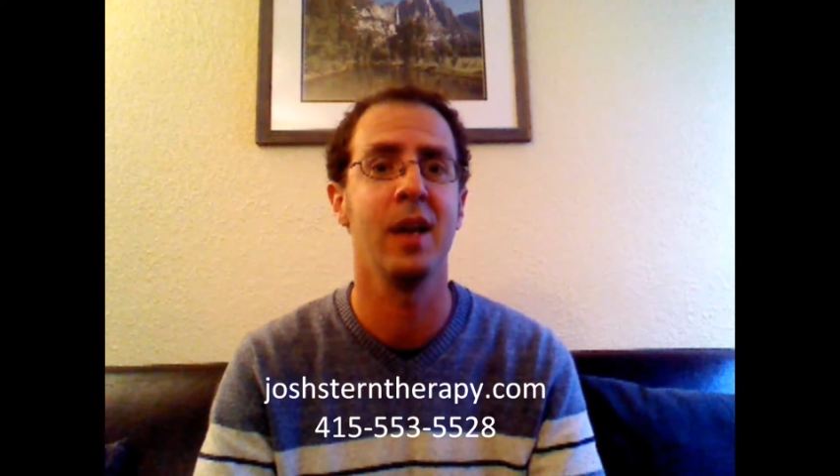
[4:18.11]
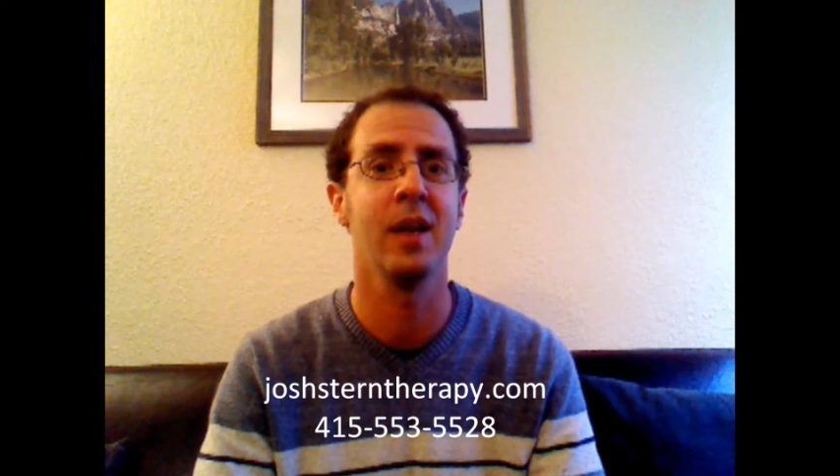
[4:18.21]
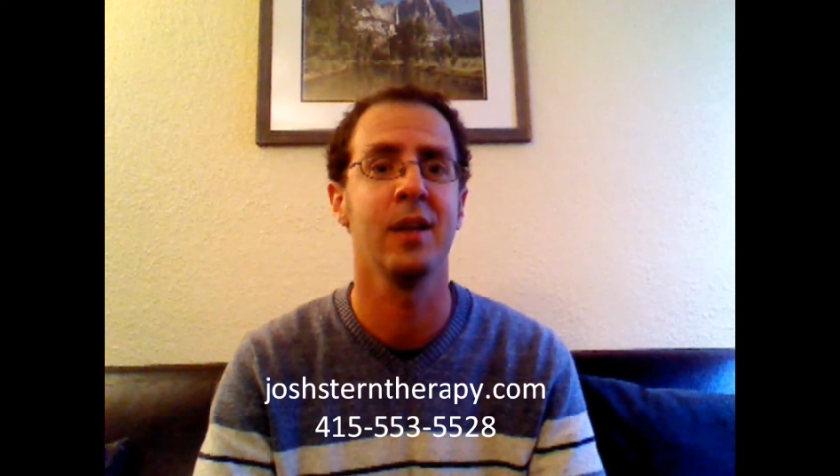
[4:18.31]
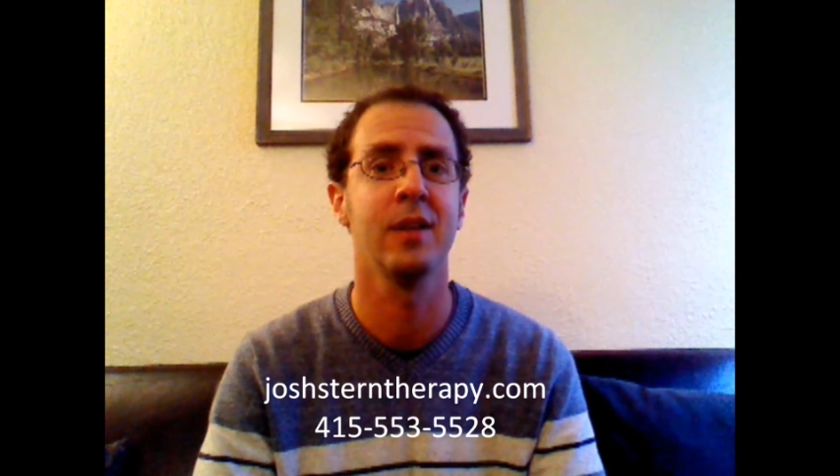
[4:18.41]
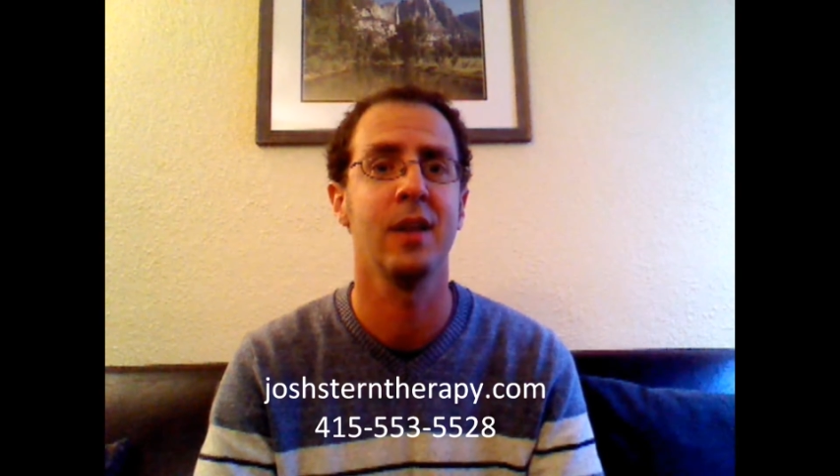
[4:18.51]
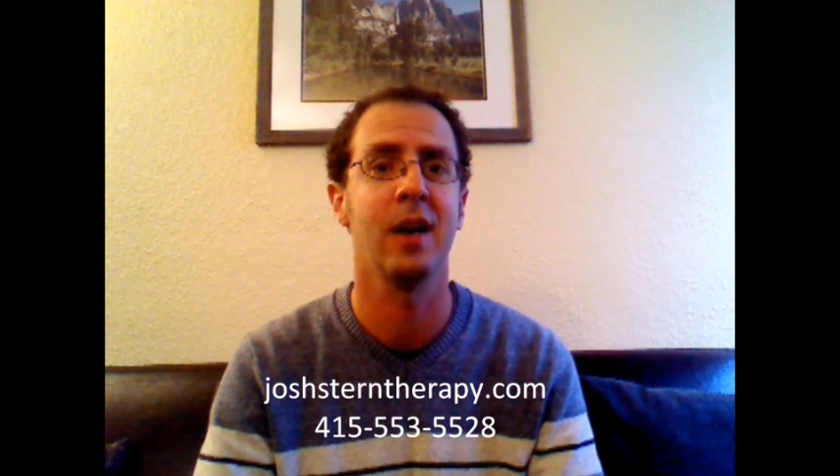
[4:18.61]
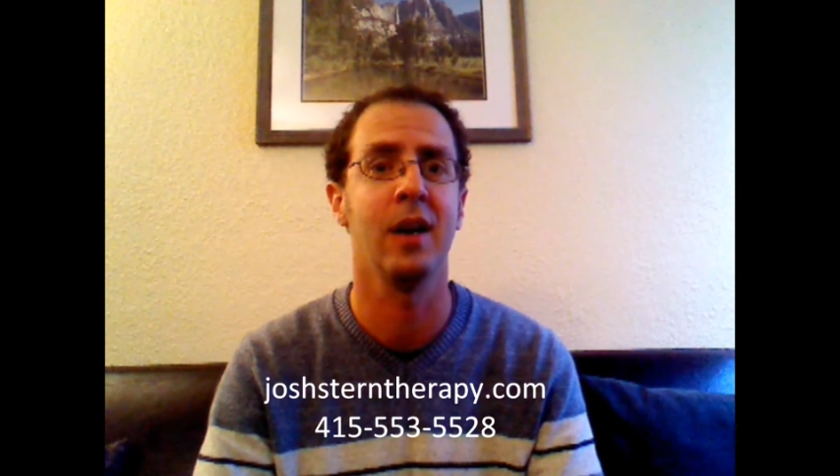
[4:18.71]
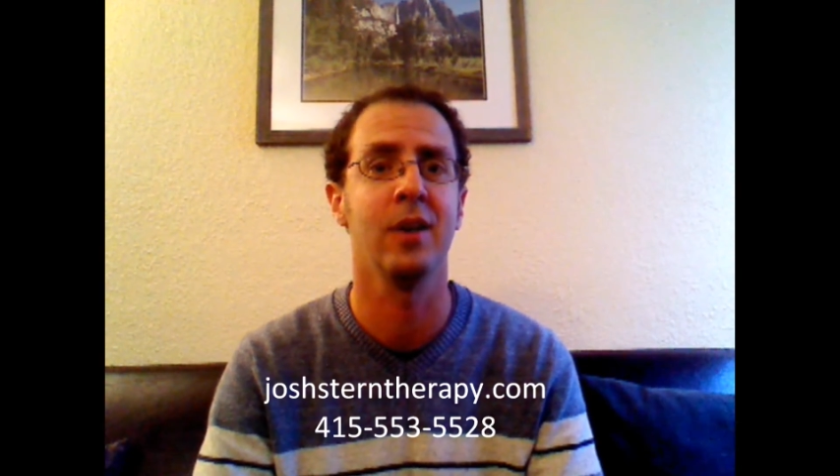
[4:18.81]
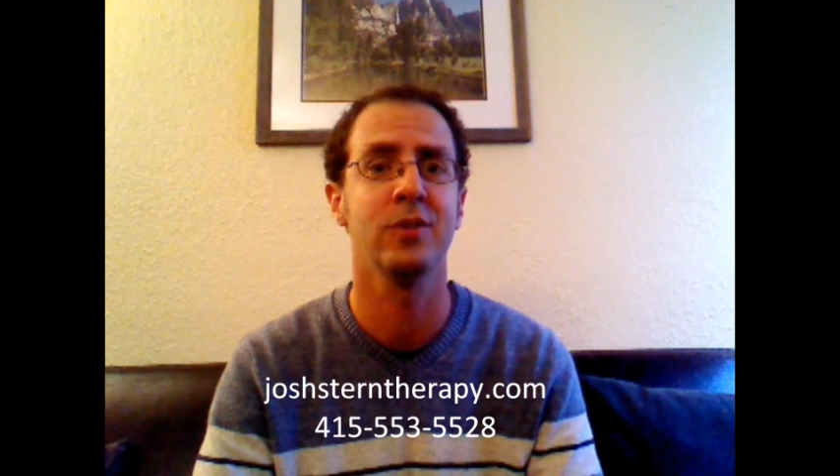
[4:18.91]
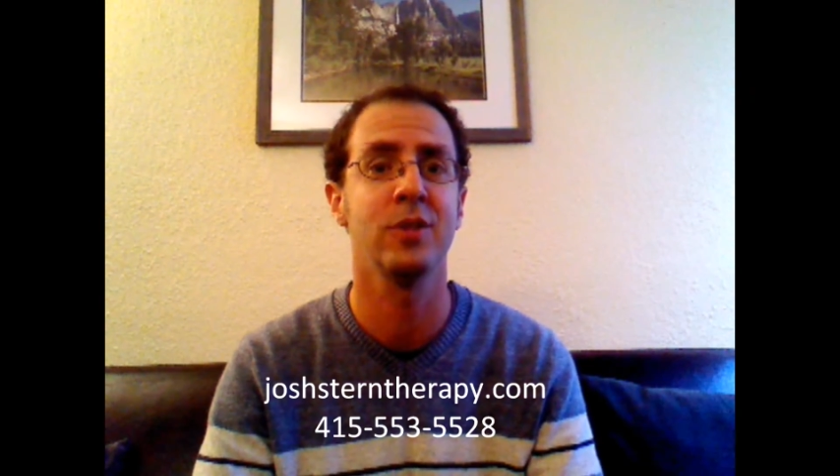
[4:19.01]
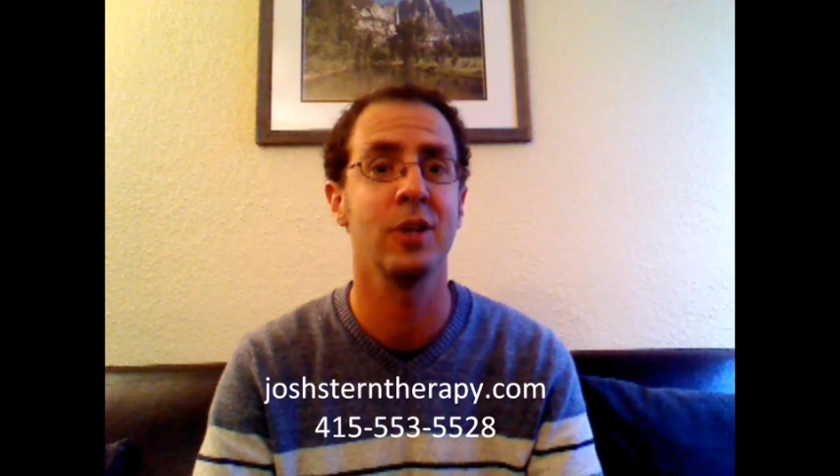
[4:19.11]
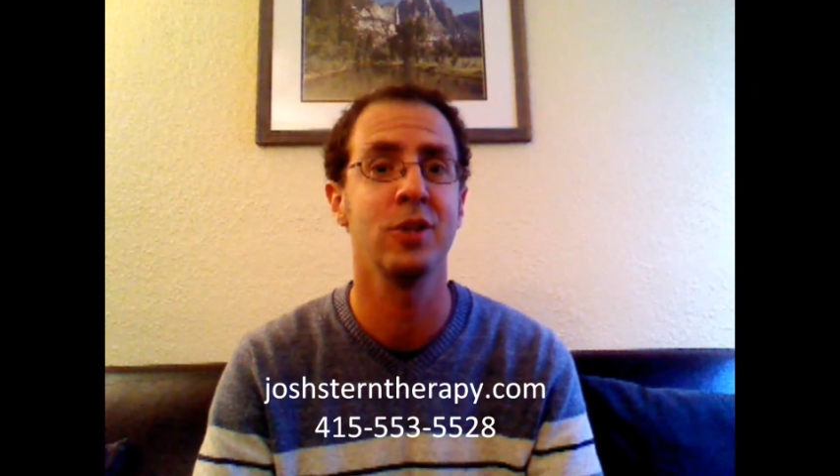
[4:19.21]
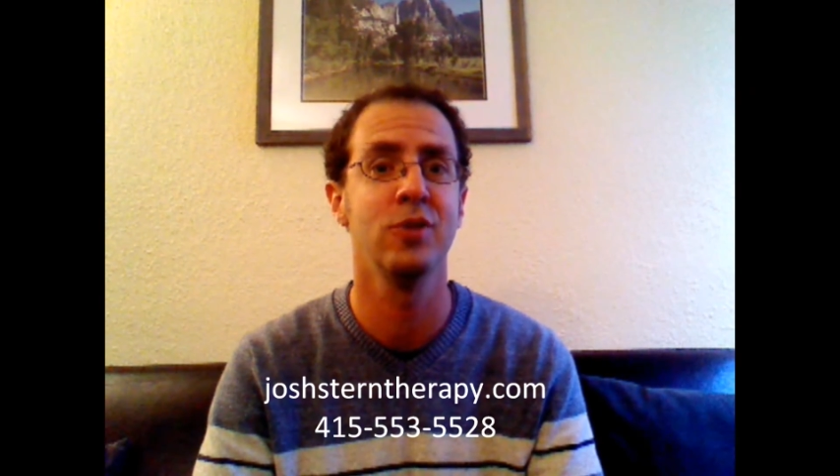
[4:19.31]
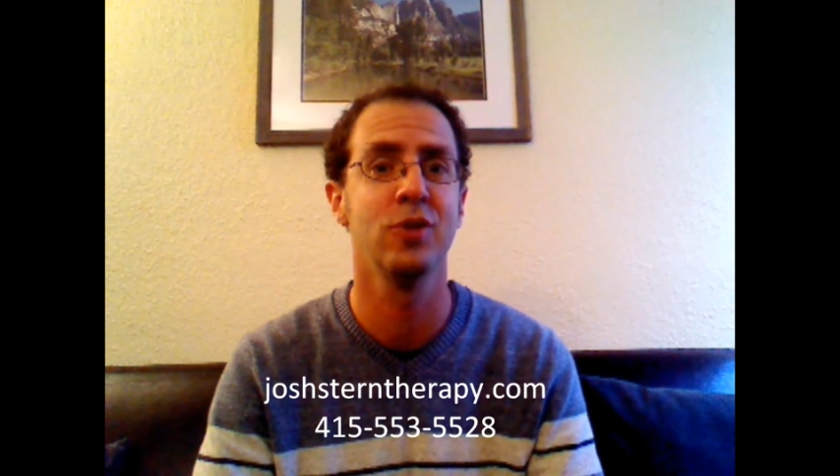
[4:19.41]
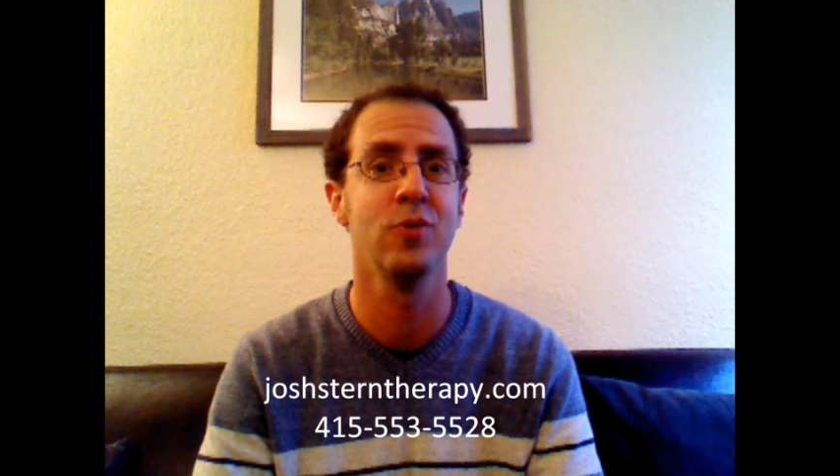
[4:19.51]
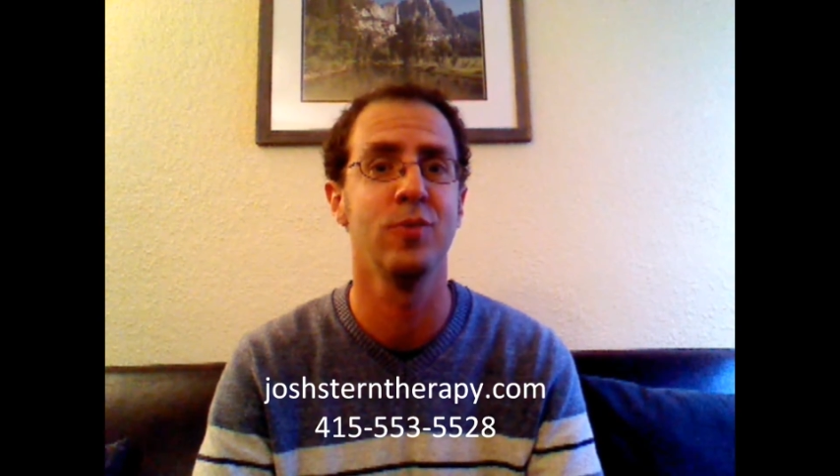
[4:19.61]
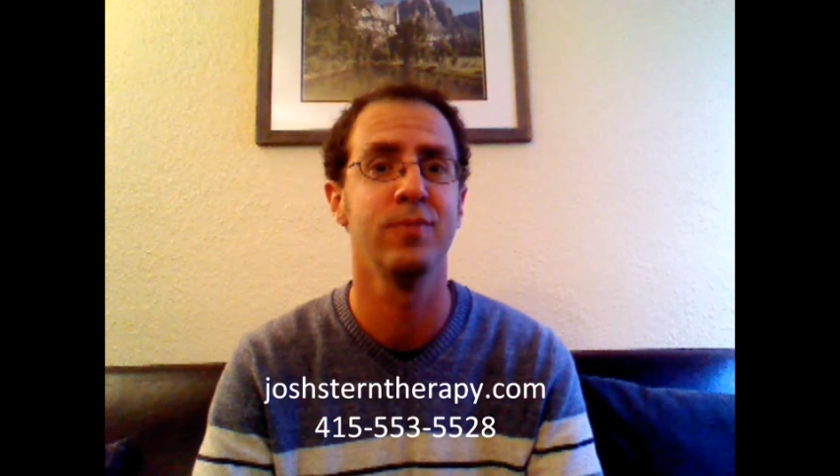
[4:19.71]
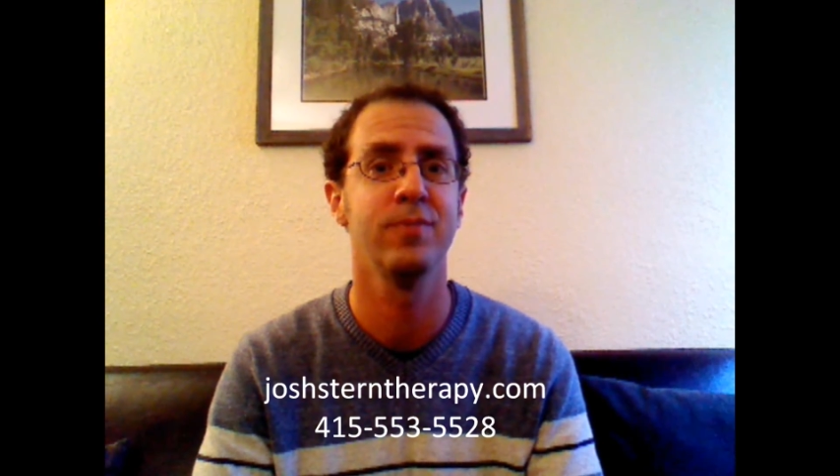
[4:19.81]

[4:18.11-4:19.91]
and I'll talk to you soon.